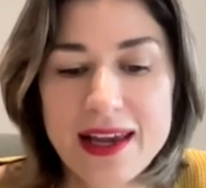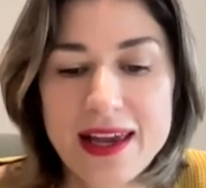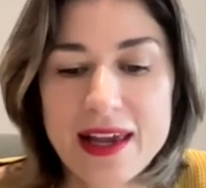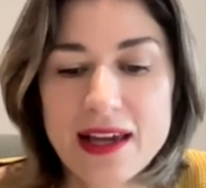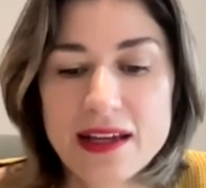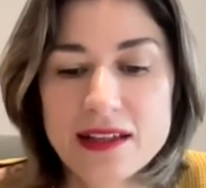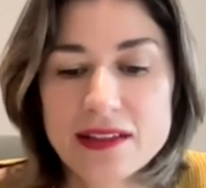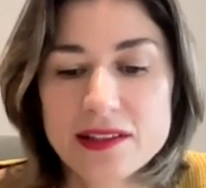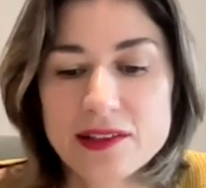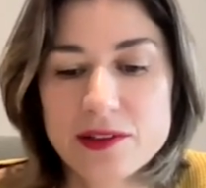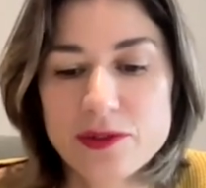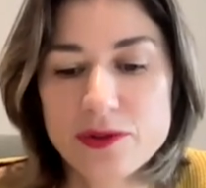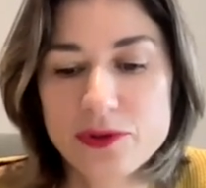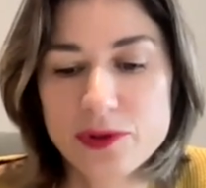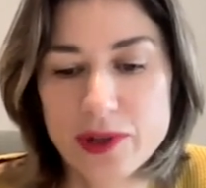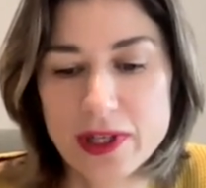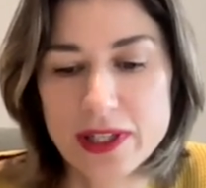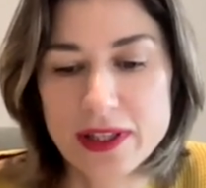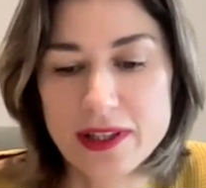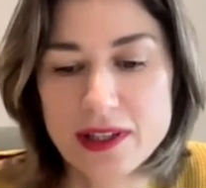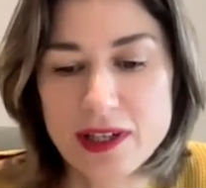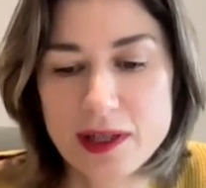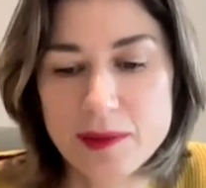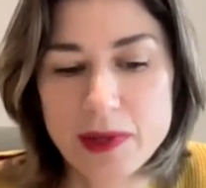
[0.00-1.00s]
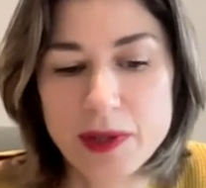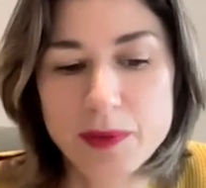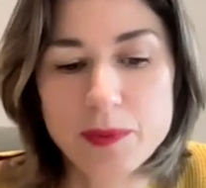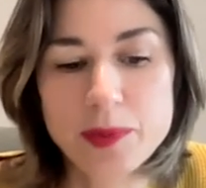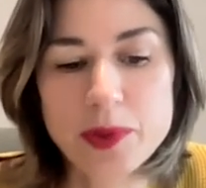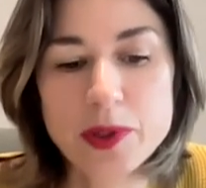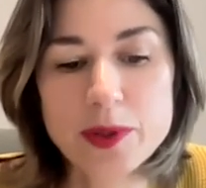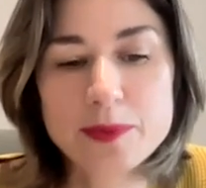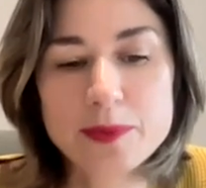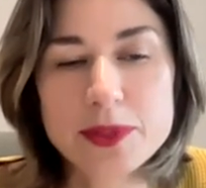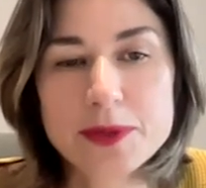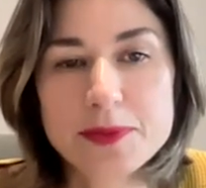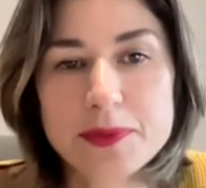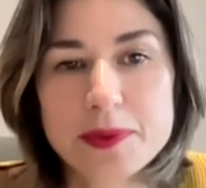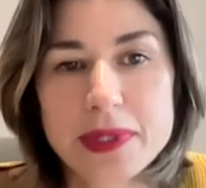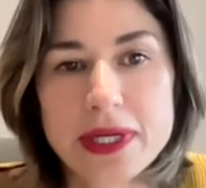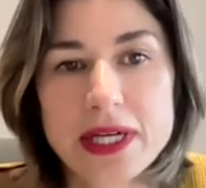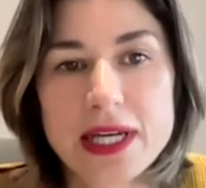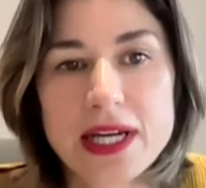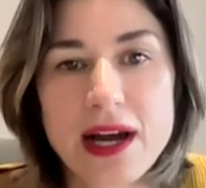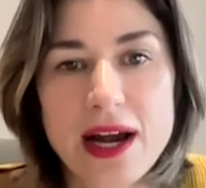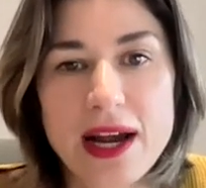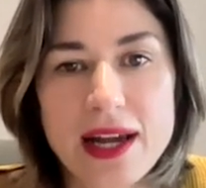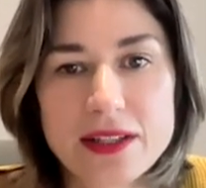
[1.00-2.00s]
and the forthcoming
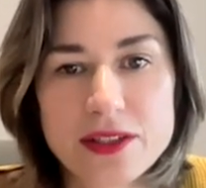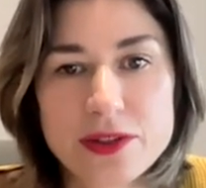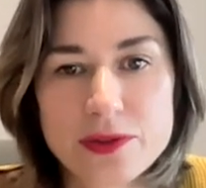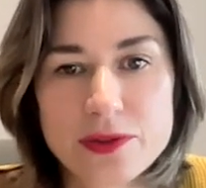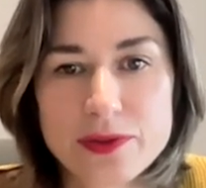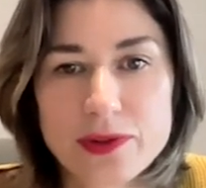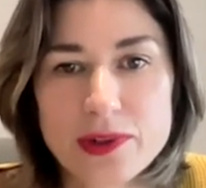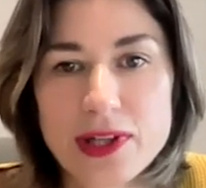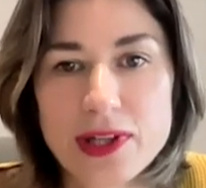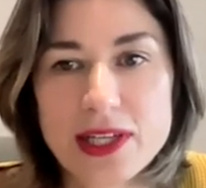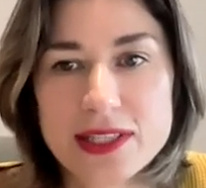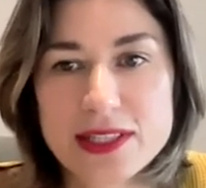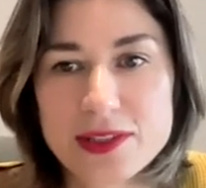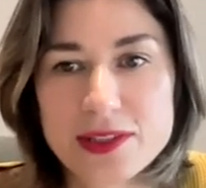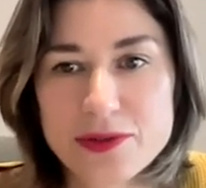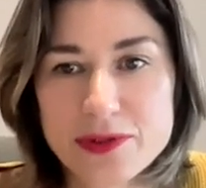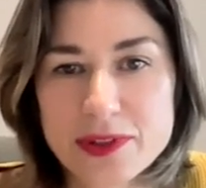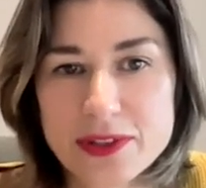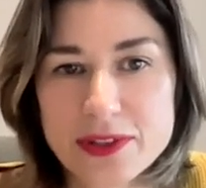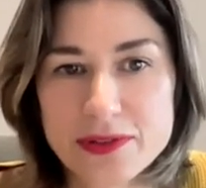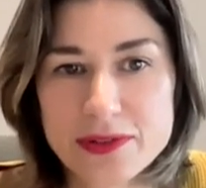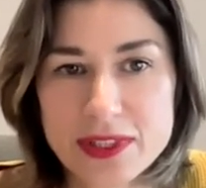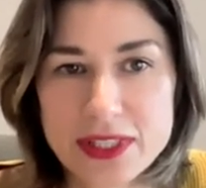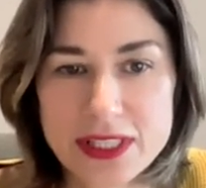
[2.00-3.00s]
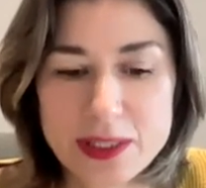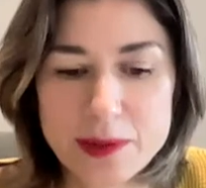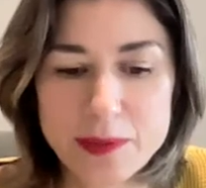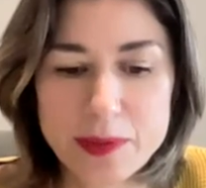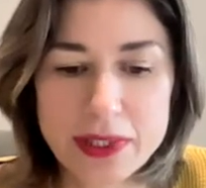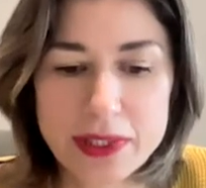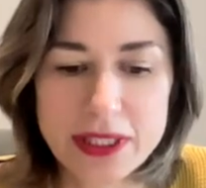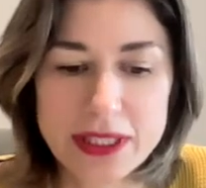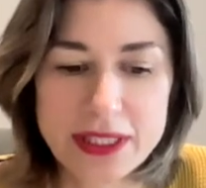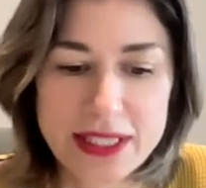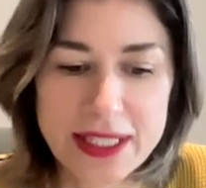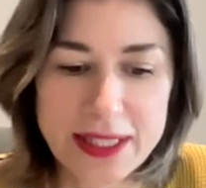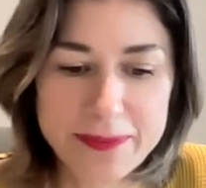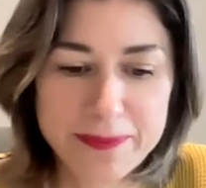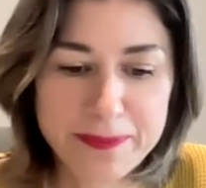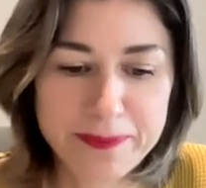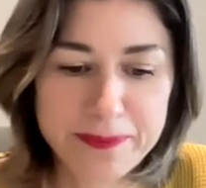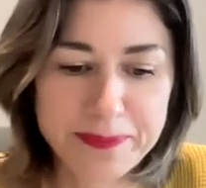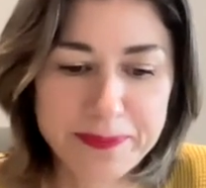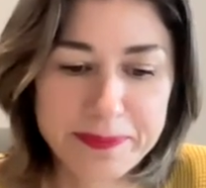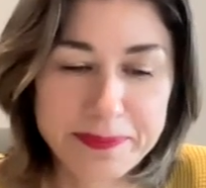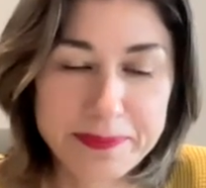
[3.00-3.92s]
Bloomsbury Guide to Philosophy of Disability.